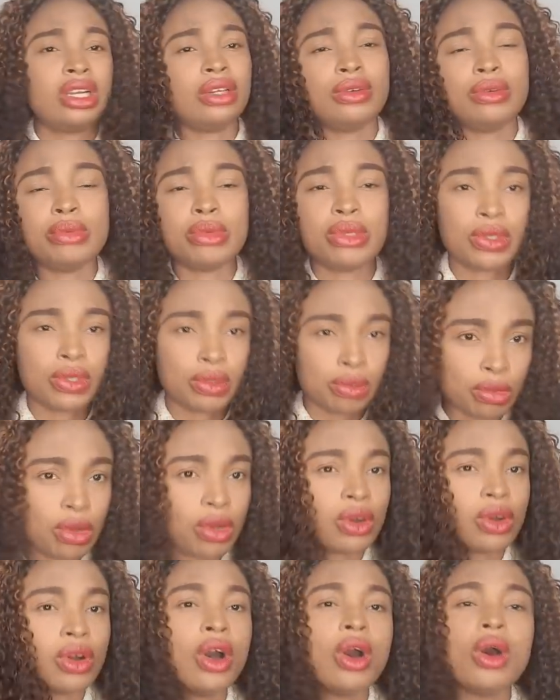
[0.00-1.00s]
love, no be
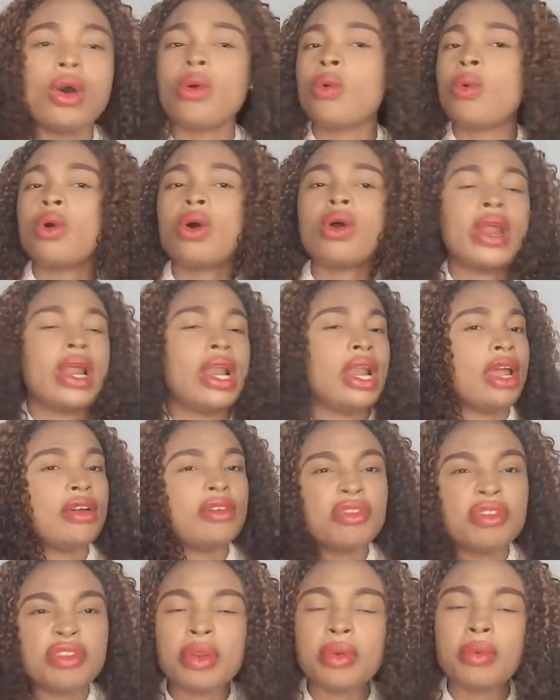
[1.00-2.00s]
small. Quarrel
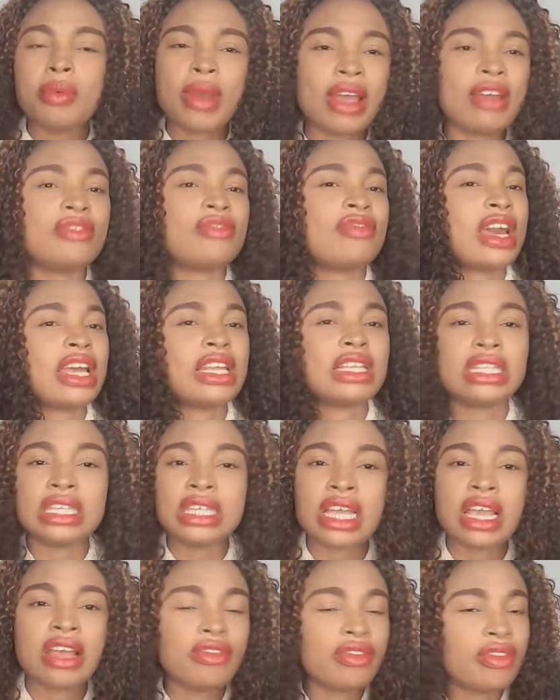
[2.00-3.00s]
everywhere,
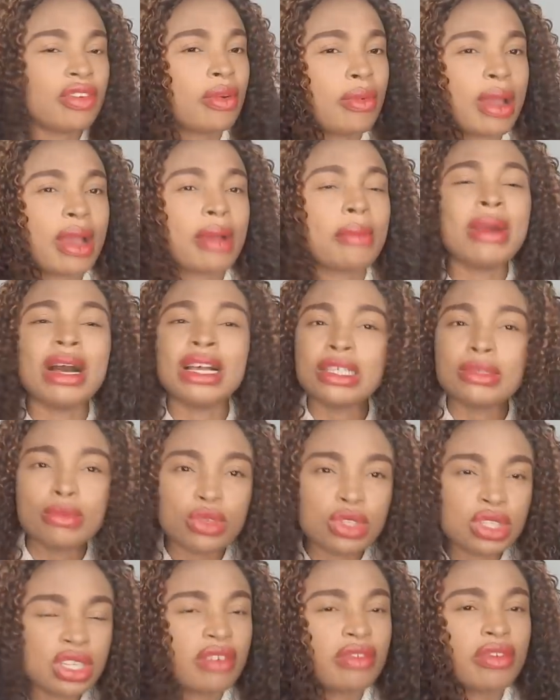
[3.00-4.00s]
fighty everywhere,
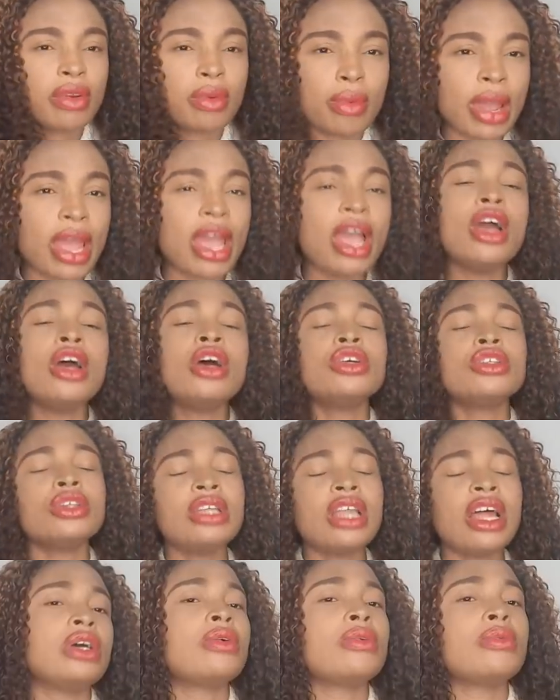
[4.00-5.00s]
basbos everywhere.
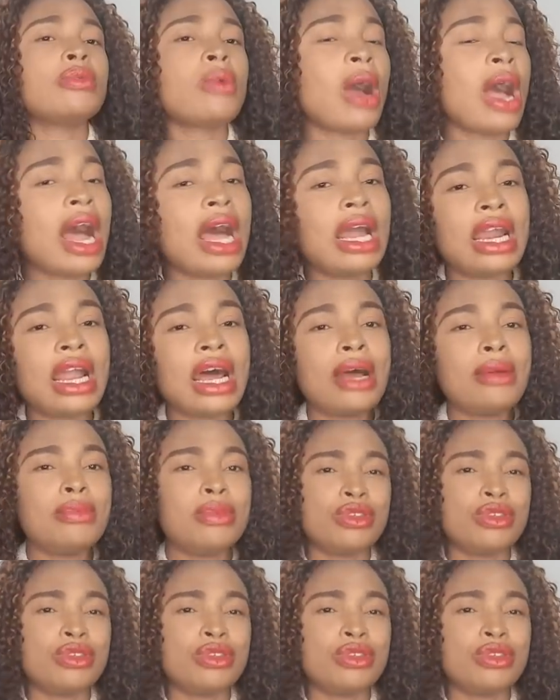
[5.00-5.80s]
So that wahala